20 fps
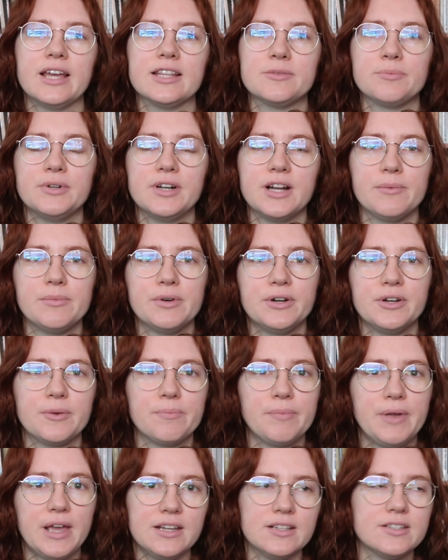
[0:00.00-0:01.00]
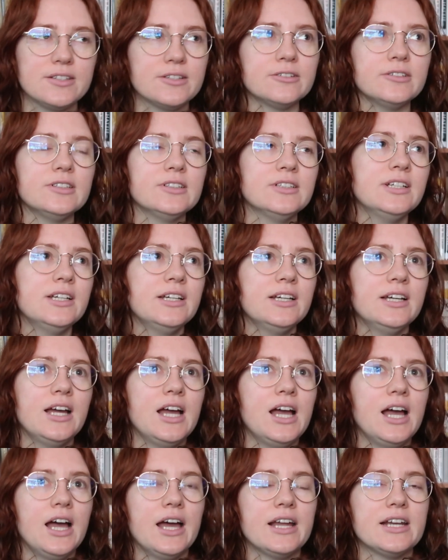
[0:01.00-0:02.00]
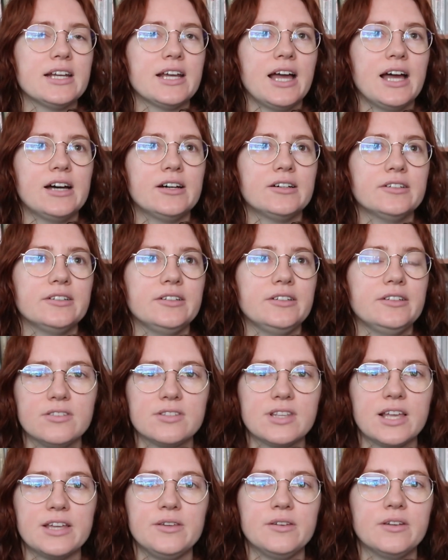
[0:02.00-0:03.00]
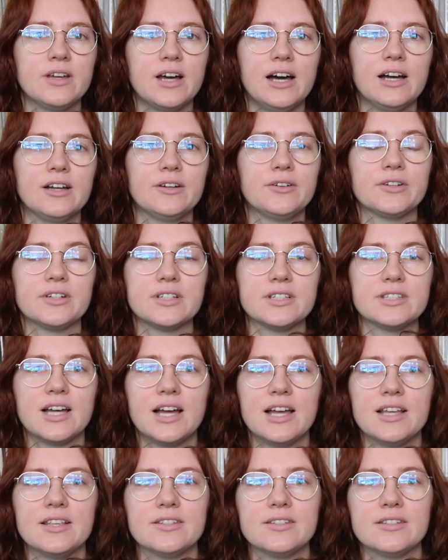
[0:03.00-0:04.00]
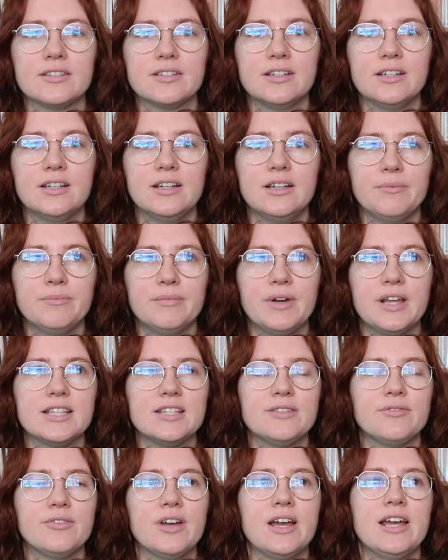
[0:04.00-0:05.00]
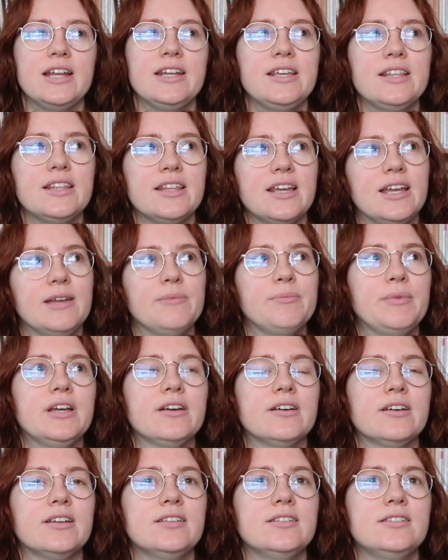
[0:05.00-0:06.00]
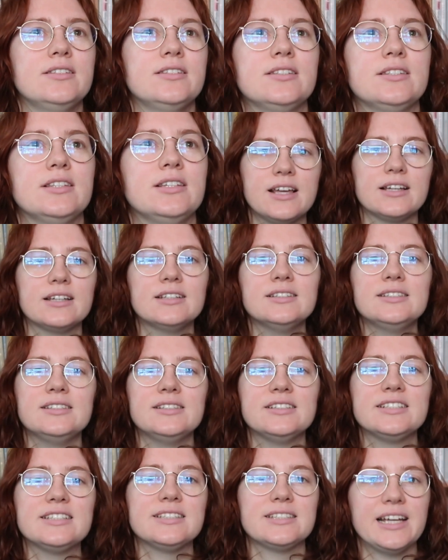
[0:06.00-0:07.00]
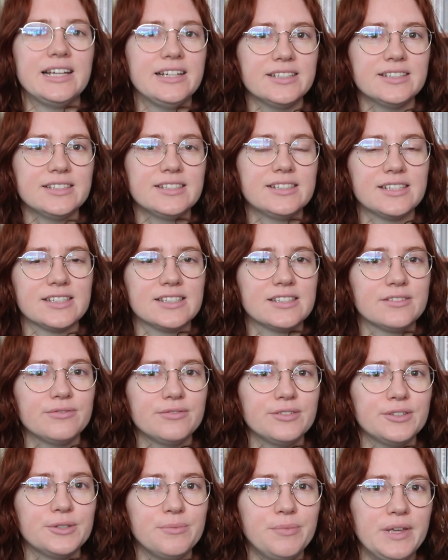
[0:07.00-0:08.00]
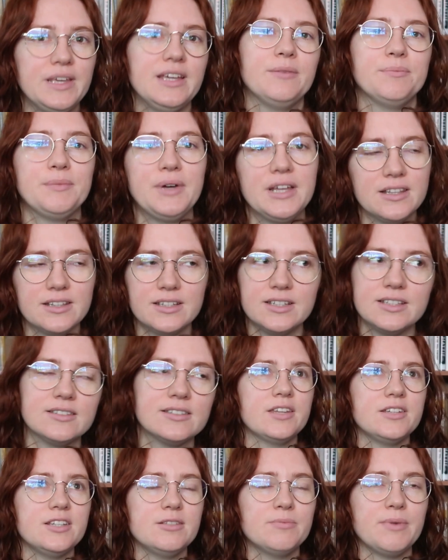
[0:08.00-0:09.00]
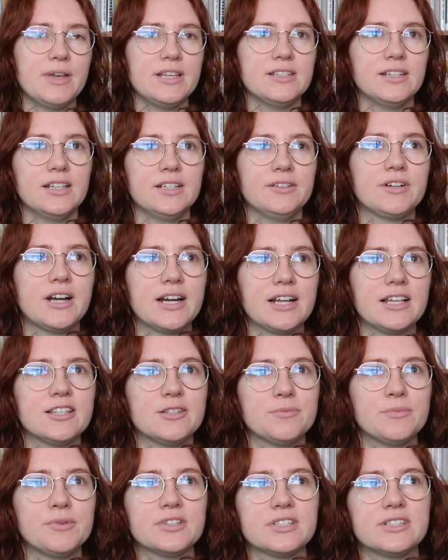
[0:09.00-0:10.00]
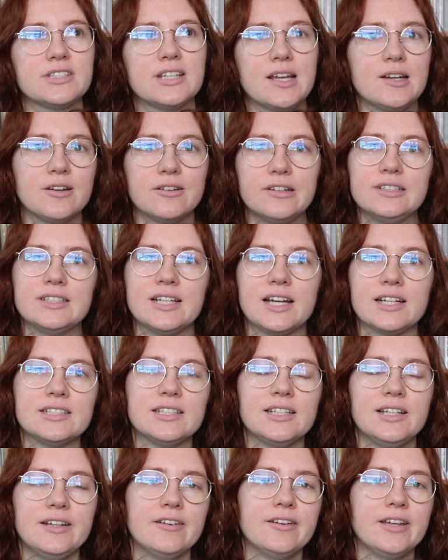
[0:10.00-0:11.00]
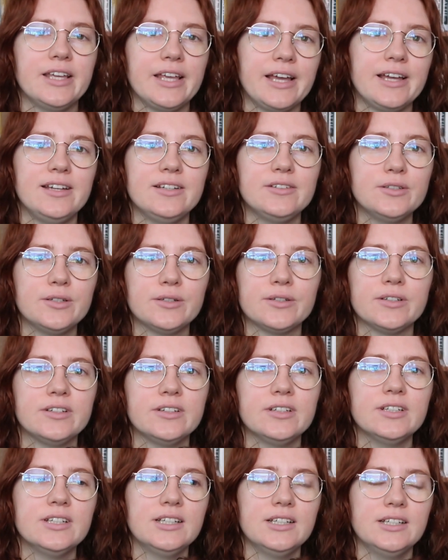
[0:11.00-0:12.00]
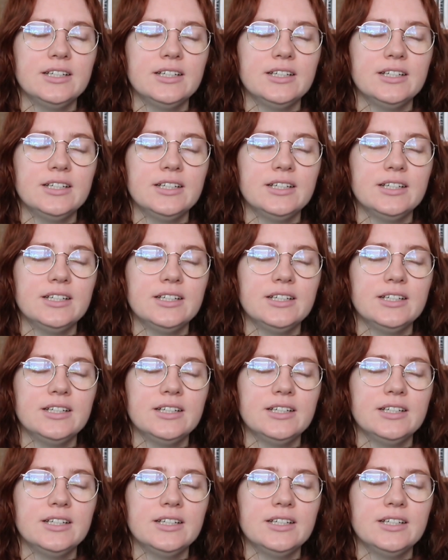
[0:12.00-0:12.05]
gets put up on a pedestal and how it feels like you can't criticize mothers for anything because they're considered saints just for being mothers. And she's basically writing this book to say, no, it's actually okay to